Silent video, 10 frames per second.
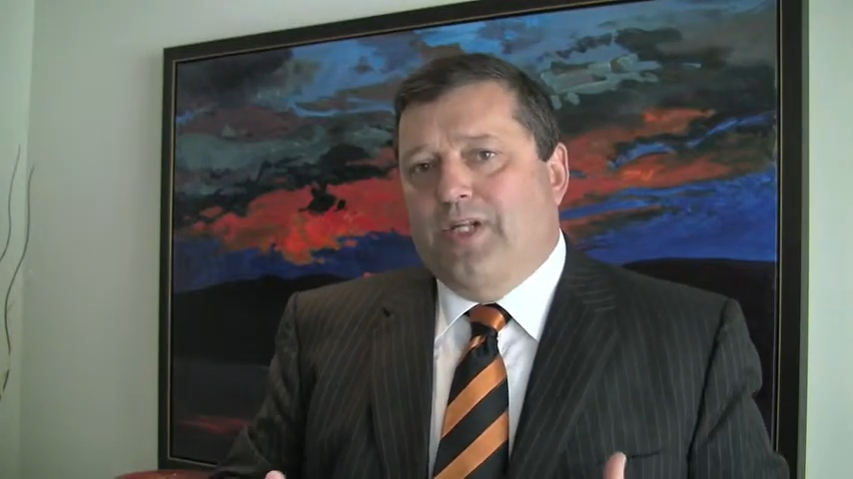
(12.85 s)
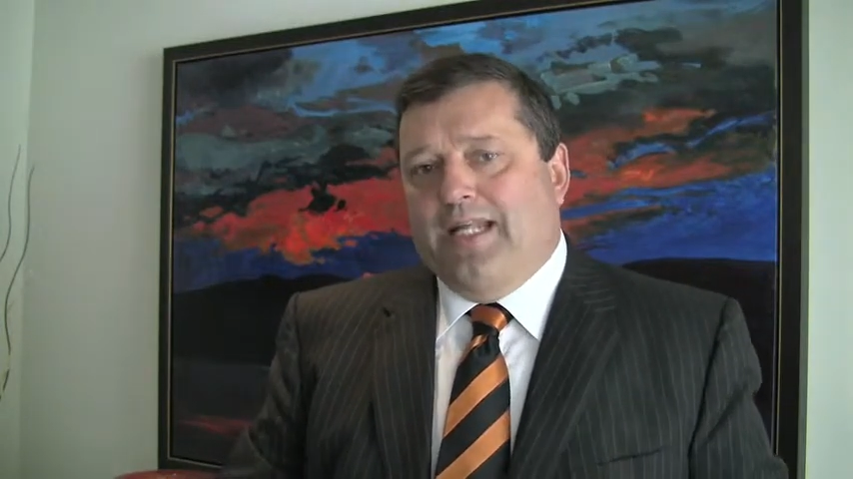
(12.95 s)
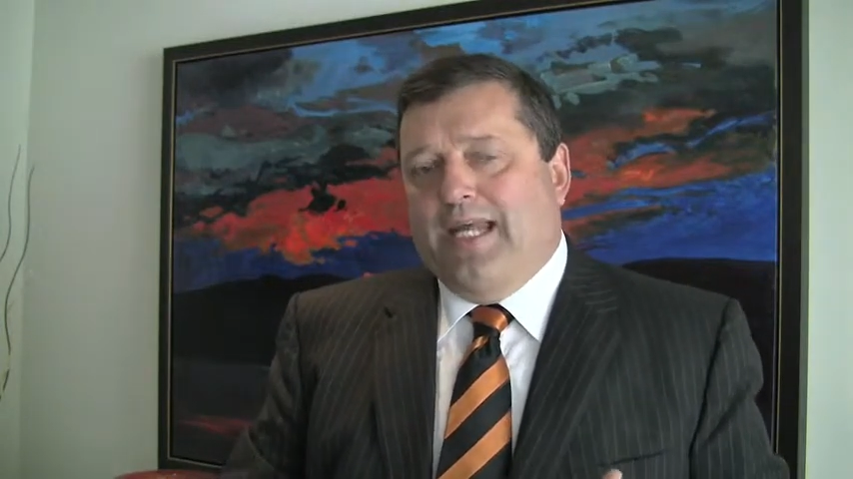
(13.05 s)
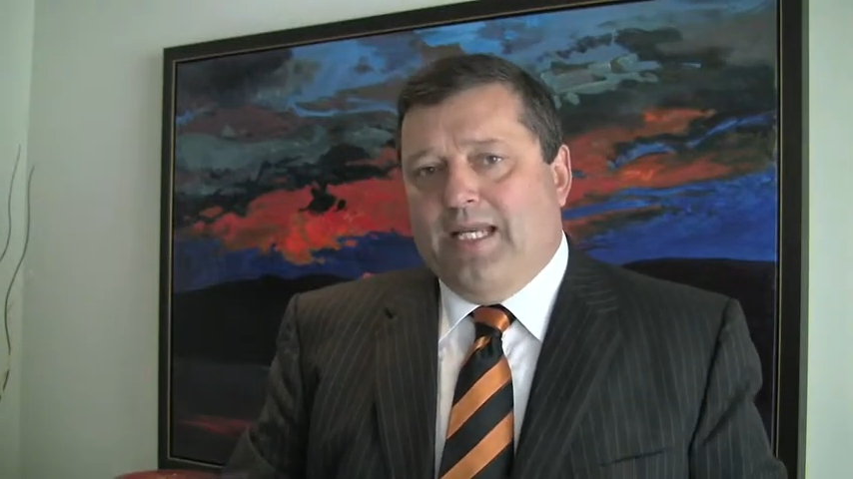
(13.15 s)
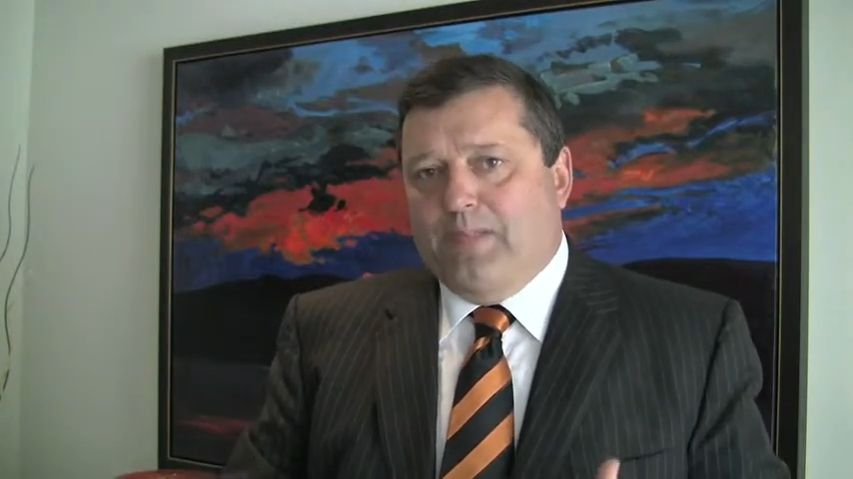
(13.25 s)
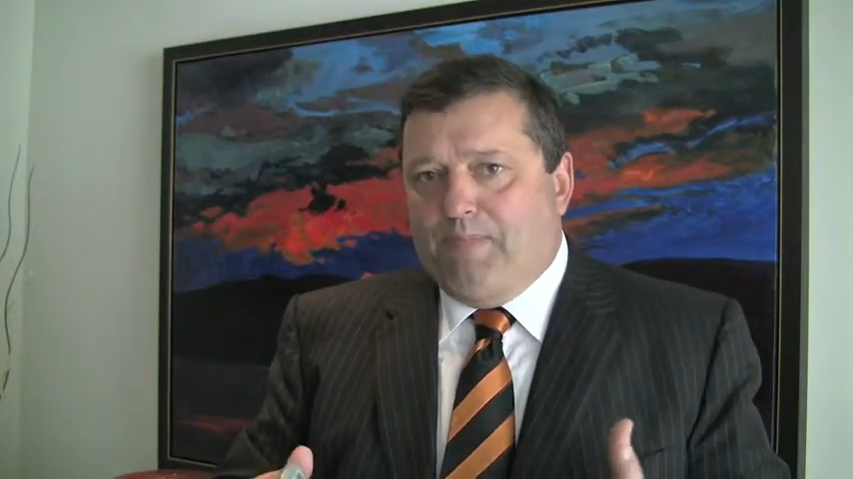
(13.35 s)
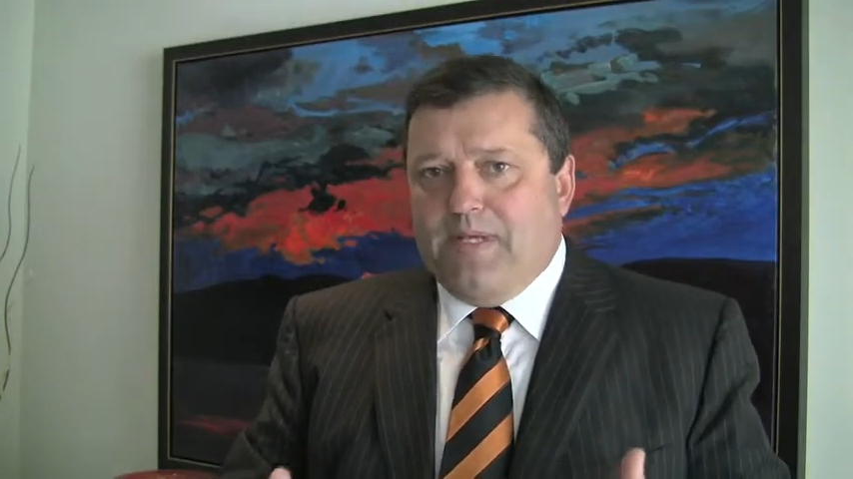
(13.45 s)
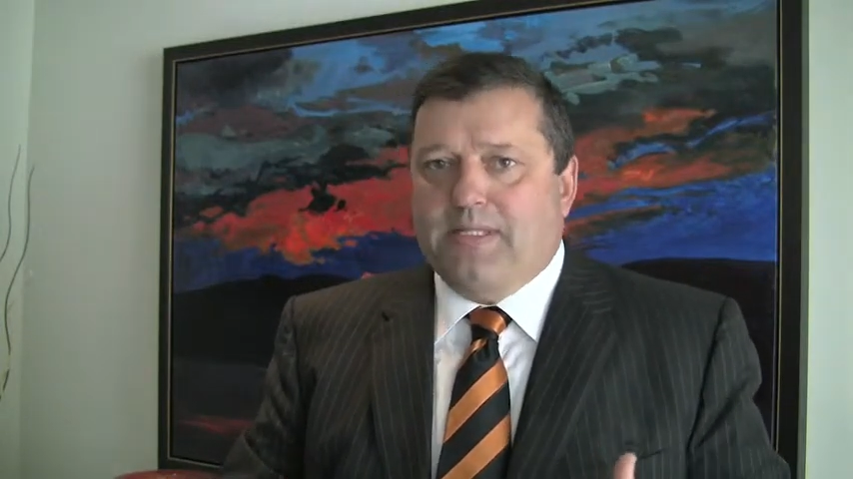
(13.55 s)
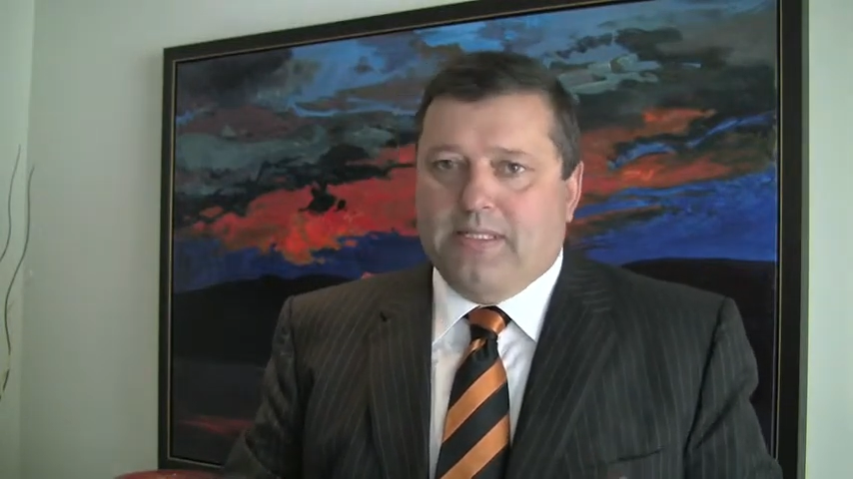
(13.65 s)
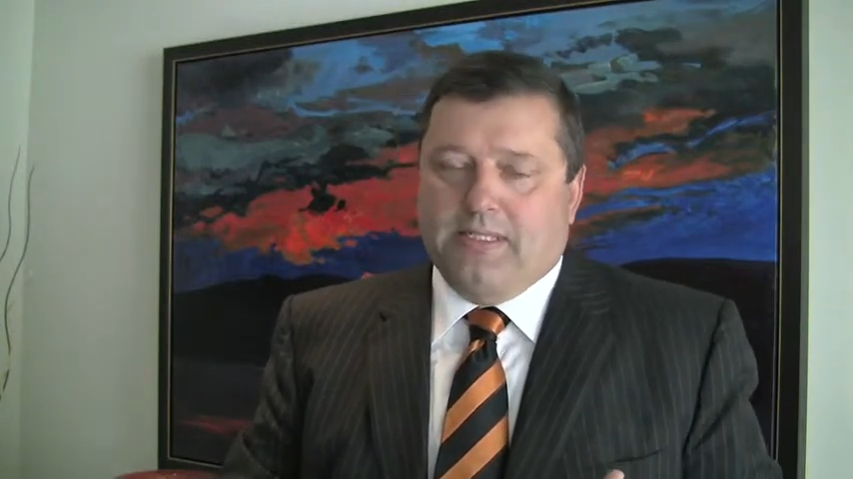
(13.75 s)
that takes
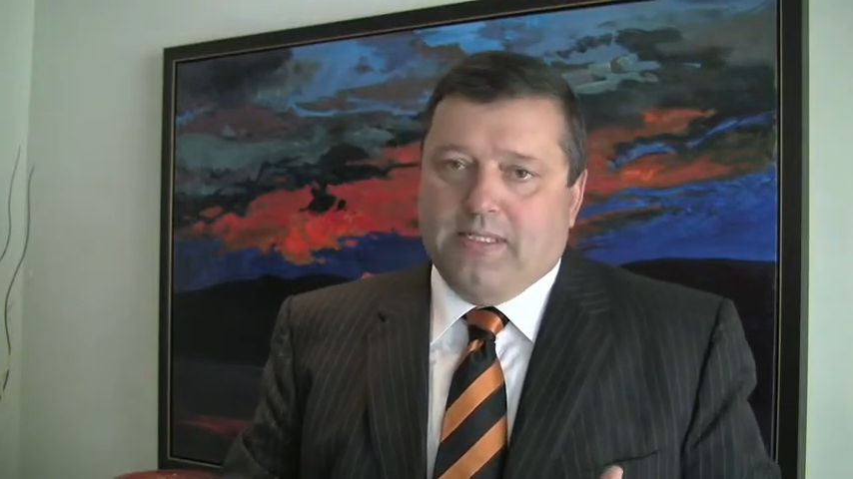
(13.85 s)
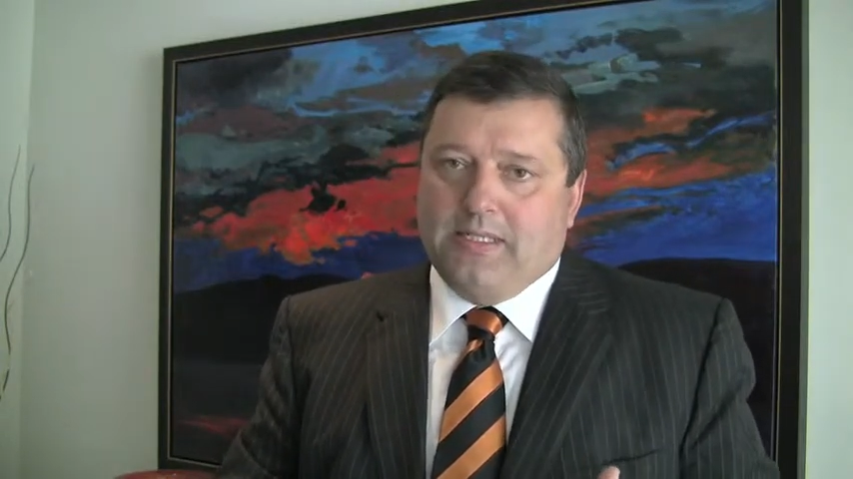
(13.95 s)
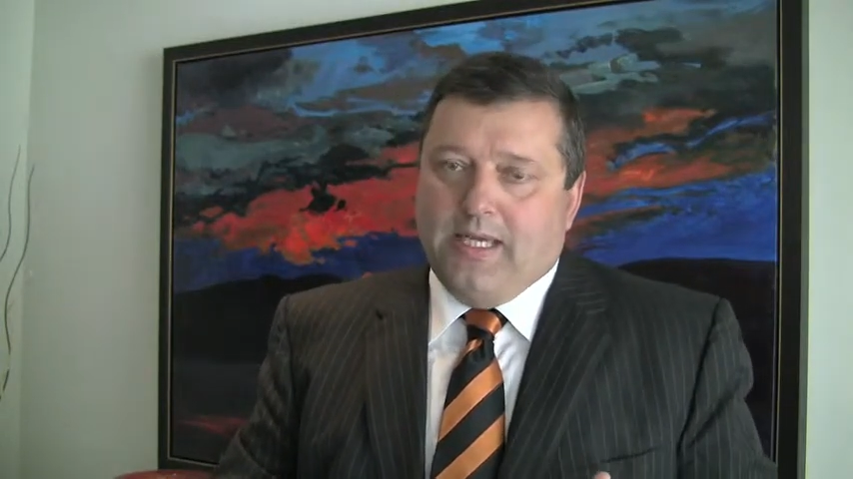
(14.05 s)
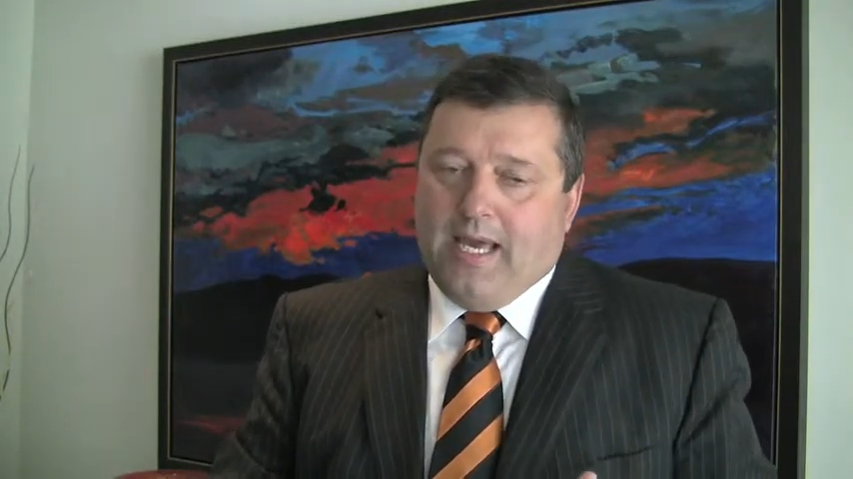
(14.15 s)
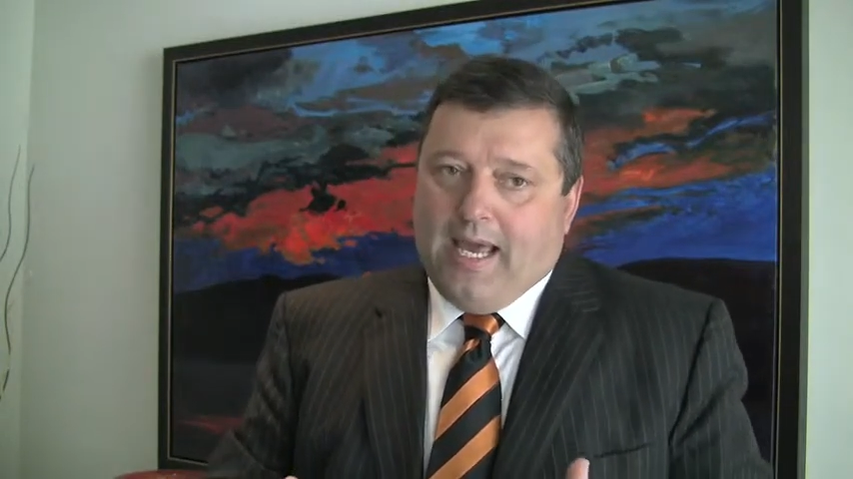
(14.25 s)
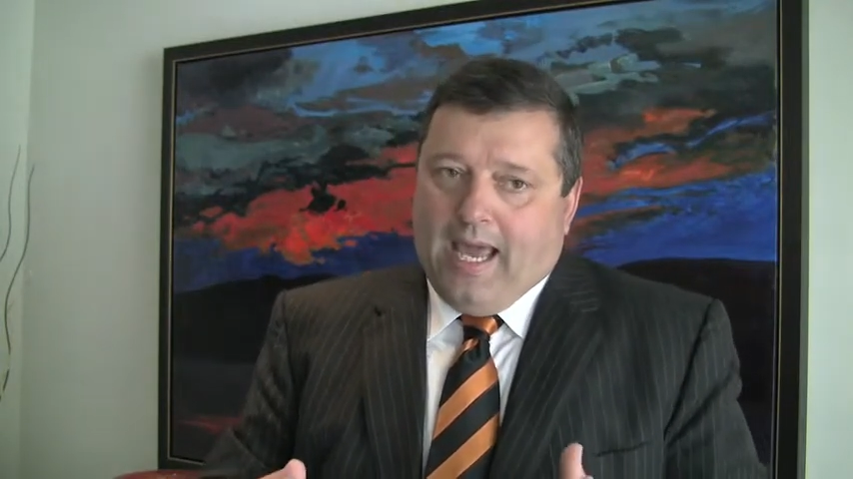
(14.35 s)
businesses